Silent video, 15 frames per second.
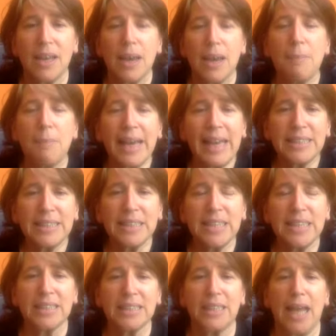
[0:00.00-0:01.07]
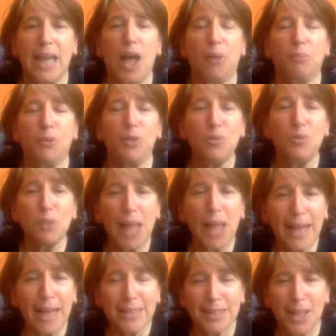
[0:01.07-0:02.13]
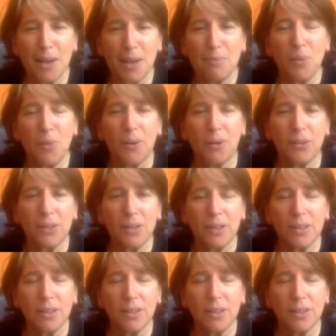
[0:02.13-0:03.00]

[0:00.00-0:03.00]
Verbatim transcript: My guess is that's going to help you relax a lot more